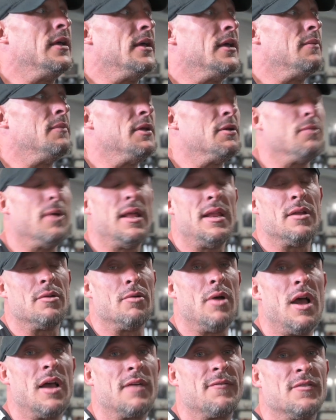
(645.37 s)
and be ready to
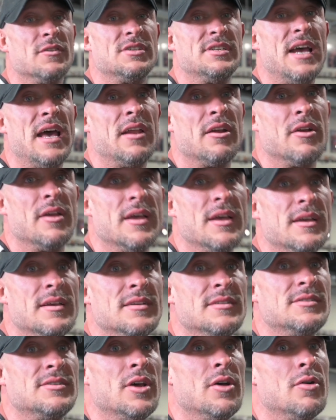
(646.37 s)
rock for Saturday.
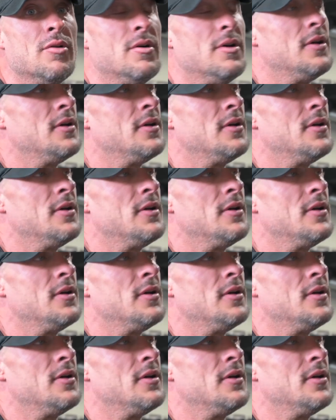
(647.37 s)
So,